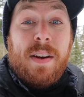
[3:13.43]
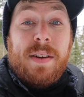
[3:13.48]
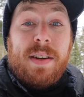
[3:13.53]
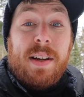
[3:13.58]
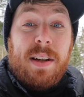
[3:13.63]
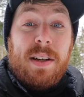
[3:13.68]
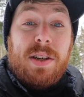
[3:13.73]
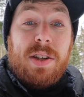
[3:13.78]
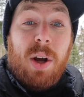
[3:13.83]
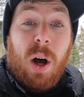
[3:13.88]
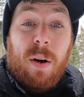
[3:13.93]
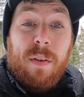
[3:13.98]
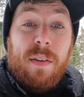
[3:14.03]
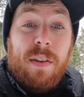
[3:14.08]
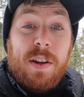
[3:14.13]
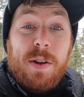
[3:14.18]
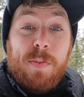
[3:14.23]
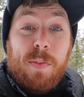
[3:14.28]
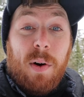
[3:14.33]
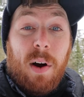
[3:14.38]
See,
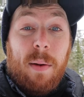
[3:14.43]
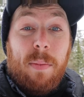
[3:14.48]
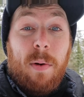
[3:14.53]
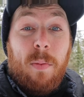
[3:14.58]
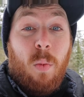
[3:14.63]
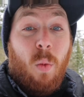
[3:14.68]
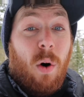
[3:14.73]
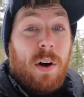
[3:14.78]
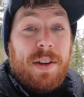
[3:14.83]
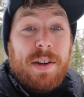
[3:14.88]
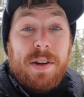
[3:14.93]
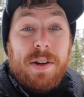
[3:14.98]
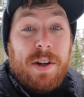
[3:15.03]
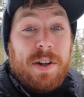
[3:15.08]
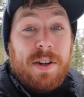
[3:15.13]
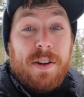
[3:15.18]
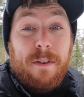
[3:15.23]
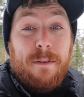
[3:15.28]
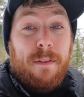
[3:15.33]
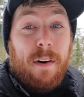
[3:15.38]
solving this problem wasn't
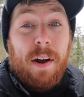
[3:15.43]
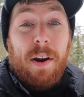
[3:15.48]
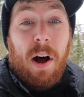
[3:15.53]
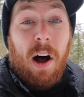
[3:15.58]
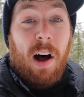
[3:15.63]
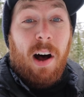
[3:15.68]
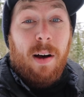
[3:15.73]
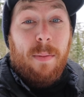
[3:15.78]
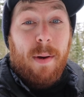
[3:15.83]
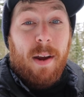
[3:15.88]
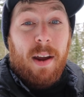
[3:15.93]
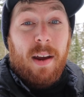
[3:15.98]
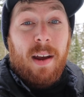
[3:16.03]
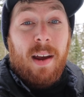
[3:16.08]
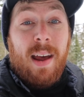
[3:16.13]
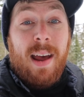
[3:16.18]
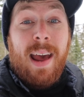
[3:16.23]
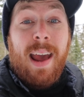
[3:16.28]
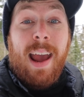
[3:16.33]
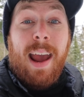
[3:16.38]
just a fun hobby.
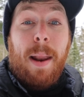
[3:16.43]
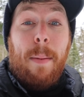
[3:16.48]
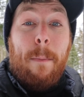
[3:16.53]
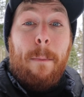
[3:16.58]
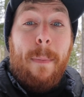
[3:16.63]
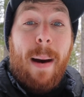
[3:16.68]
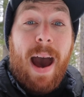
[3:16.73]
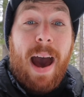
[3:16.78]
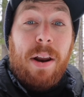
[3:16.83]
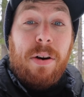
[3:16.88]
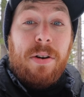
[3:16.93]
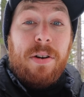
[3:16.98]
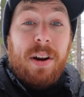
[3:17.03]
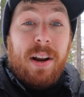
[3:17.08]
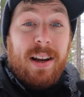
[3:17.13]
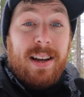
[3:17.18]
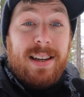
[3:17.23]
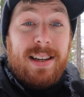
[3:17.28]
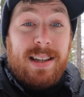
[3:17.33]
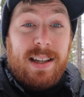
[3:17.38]
It
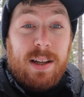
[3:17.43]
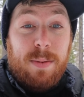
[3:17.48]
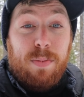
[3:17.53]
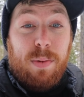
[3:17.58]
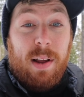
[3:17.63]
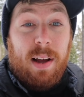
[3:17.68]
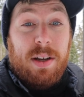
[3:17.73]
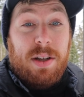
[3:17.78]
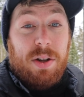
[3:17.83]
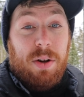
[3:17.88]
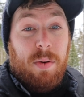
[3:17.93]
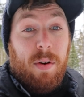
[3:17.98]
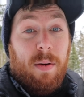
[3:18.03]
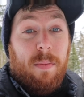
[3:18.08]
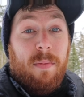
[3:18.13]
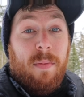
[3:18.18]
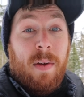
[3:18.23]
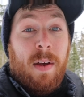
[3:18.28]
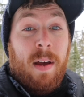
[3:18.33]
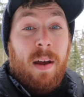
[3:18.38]
mattered deeply to
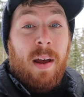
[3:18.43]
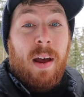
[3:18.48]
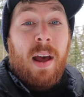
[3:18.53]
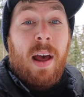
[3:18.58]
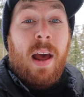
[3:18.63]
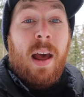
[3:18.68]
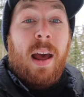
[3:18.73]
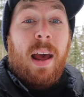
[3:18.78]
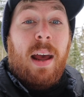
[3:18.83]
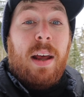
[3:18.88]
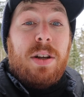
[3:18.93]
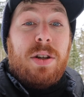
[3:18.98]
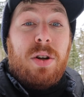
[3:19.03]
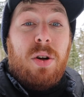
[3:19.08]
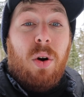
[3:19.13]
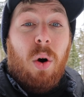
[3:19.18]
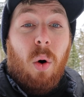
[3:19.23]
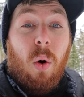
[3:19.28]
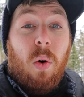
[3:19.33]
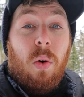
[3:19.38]
him. His
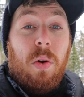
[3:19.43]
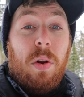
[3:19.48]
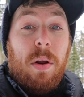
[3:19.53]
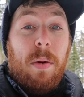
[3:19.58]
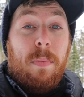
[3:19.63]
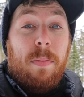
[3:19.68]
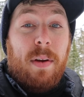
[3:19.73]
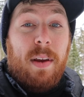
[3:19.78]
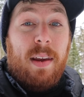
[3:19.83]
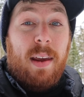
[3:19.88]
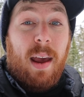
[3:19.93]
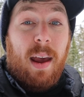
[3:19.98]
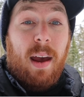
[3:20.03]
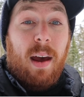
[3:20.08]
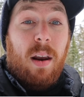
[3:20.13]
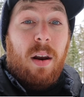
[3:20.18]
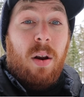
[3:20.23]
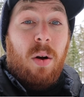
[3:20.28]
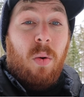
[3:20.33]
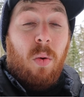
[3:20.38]
goal
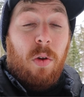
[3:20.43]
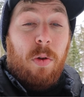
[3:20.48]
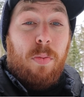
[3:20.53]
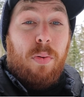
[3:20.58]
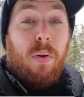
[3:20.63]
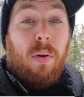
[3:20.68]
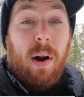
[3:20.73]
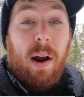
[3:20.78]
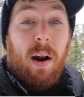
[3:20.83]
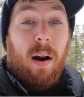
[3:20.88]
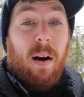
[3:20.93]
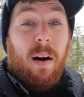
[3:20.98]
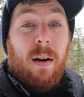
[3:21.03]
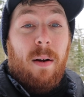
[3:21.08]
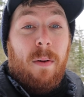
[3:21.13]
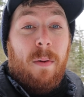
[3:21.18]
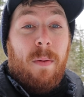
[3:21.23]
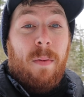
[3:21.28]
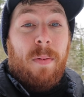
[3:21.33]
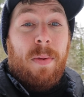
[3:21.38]
began with prayer.
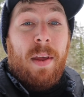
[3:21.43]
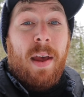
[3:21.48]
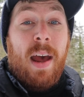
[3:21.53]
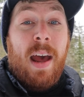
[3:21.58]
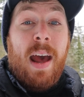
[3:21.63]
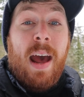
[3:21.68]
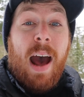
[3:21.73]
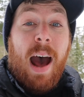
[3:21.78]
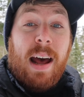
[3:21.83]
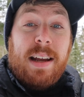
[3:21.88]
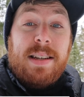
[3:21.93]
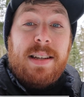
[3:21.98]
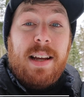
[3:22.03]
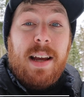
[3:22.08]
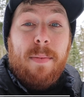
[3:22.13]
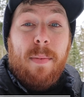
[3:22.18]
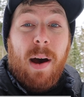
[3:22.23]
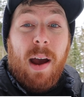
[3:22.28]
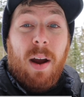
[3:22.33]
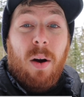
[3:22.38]
As
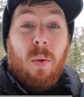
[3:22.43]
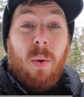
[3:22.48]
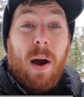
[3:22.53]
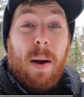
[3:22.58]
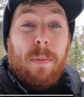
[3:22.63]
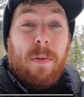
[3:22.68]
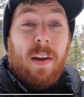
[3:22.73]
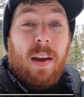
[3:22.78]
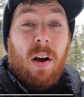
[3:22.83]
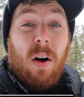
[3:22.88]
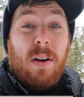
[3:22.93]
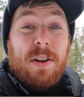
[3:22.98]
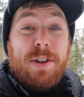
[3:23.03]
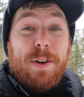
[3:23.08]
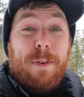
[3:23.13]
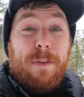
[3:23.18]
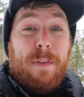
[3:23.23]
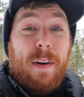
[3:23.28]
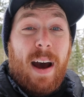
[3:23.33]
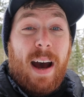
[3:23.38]
Nehemiah wept, he
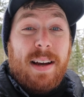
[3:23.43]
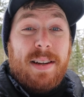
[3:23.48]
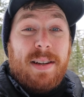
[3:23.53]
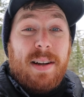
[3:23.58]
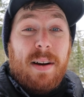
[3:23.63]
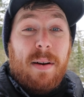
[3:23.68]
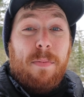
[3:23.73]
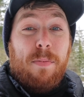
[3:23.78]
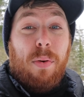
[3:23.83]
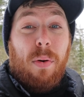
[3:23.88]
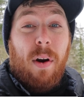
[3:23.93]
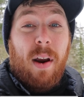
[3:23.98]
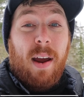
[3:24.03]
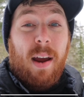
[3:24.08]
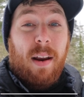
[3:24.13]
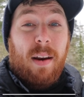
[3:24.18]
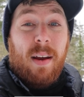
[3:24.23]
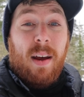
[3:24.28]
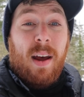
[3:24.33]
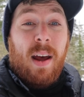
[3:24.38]
also fasted and
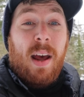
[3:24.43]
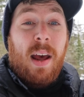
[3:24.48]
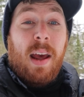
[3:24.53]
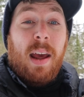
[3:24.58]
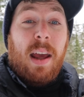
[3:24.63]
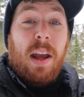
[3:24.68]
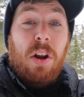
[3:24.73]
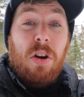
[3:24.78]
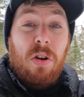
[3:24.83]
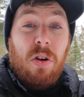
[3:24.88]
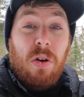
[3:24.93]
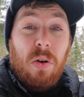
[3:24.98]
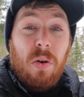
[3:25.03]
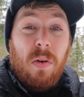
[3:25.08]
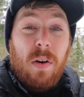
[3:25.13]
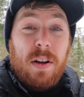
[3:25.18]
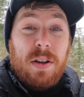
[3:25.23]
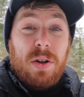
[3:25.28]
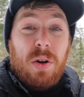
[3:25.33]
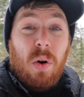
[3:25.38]
prayed. He
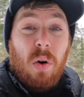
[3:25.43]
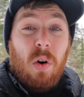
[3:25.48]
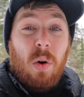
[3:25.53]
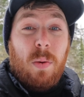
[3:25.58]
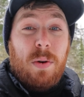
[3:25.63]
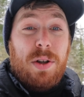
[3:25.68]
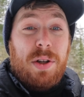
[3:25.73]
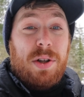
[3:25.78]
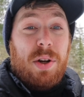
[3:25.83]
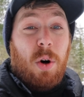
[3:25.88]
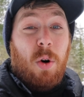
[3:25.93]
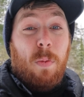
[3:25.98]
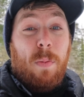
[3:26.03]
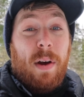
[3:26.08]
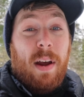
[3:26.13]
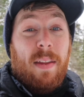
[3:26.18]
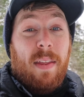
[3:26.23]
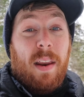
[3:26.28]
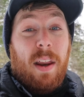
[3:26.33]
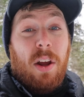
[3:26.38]
knew his goal was so
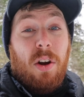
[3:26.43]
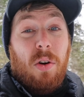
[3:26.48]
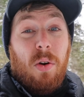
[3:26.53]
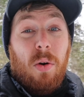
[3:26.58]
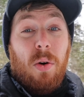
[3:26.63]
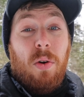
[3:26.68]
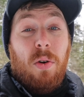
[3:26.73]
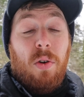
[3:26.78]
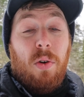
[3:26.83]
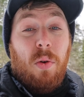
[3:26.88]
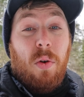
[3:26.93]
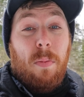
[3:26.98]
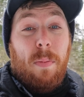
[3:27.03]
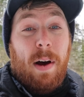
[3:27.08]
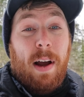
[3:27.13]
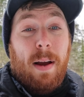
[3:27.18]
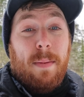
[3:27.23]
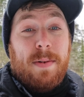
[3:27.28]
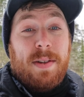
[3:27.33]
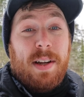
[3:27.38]
big that he couldn't do it
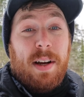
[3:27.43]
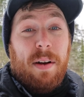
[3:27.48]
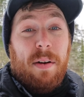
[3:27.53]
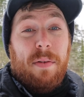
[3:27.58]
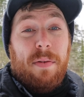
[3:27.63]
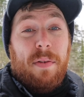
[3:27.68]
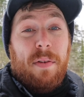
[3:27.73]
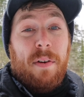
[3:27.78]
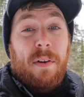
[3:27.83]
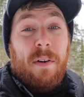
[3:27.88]
by himself.